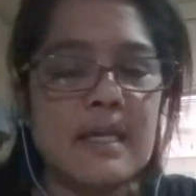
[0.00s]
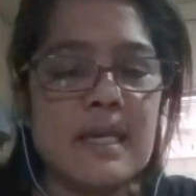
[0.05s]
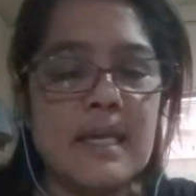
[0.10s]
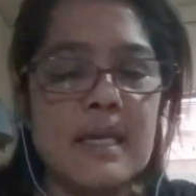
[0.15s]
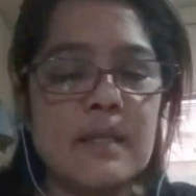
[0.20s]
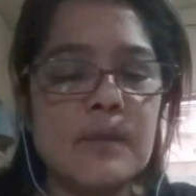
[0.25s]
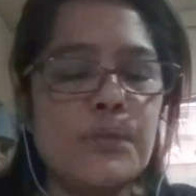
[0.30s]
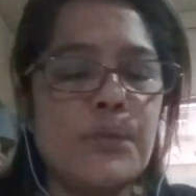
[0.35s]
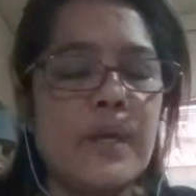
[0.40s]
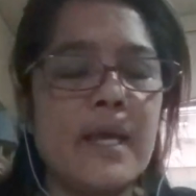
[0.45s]

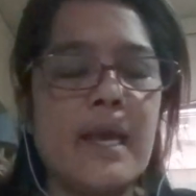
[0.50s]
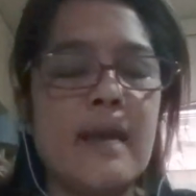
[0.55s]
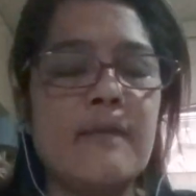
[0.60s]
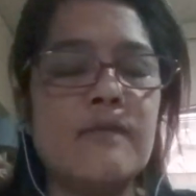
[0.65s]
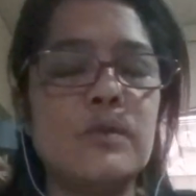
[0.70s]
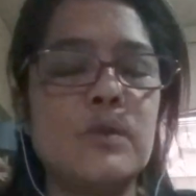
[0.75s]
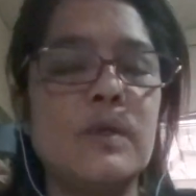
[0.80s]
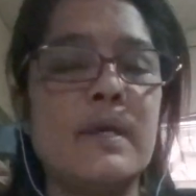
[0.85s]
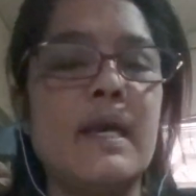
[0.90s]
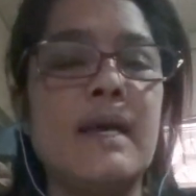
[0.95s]
and we
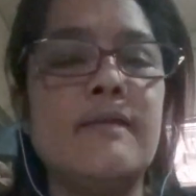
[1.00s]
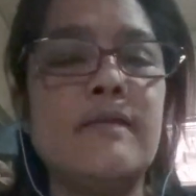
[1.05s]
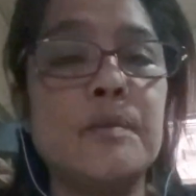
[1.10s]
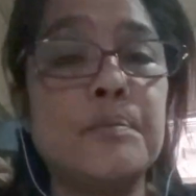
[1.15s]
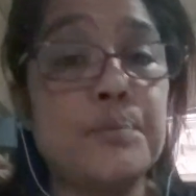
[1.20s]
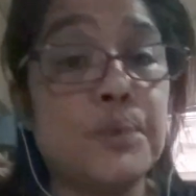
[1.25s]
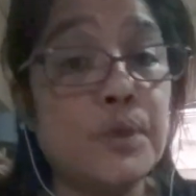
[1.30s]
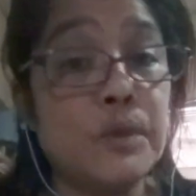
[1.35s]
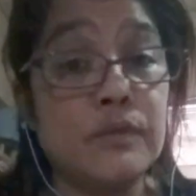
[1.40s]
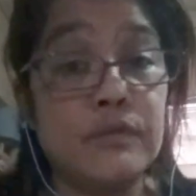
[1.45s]
have to have a
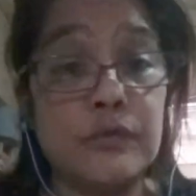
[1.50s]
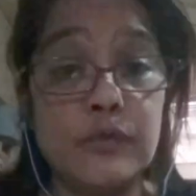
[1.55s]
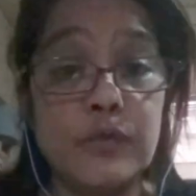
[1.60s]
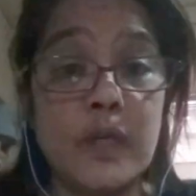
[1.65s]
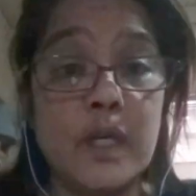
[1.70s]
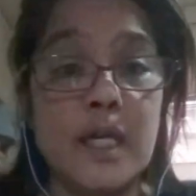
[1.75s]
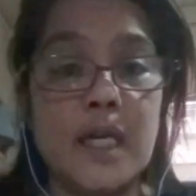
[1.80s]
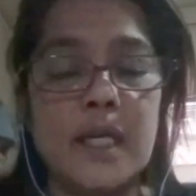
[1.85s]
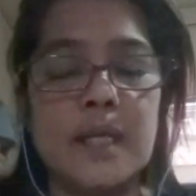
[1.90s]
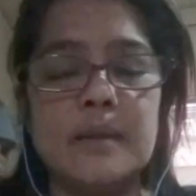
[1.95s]
proof
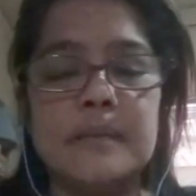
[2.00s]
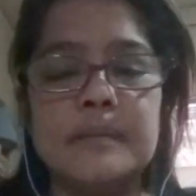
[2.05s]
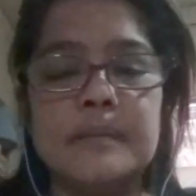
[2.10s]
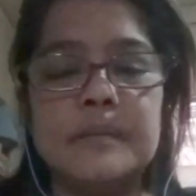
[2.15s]
reading.